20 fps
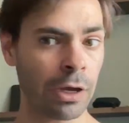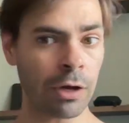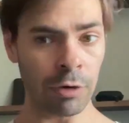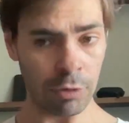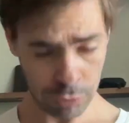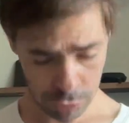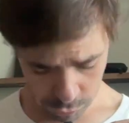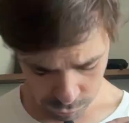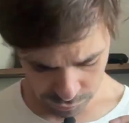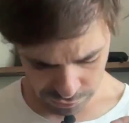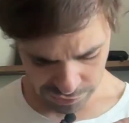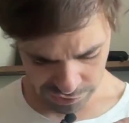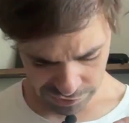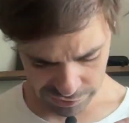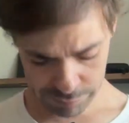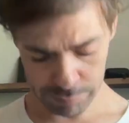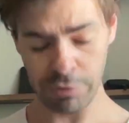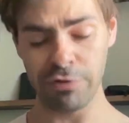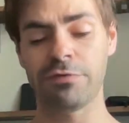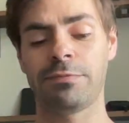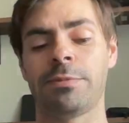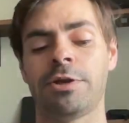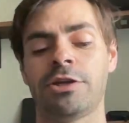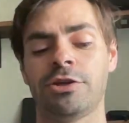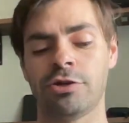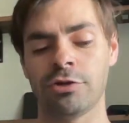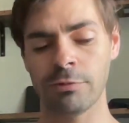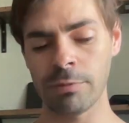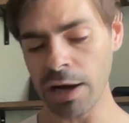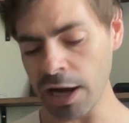Or doing this movement
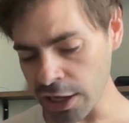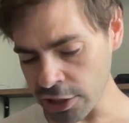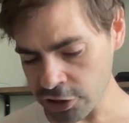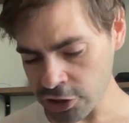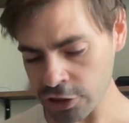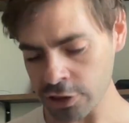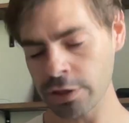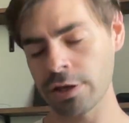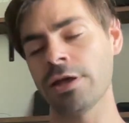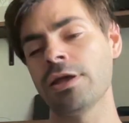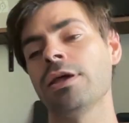too much.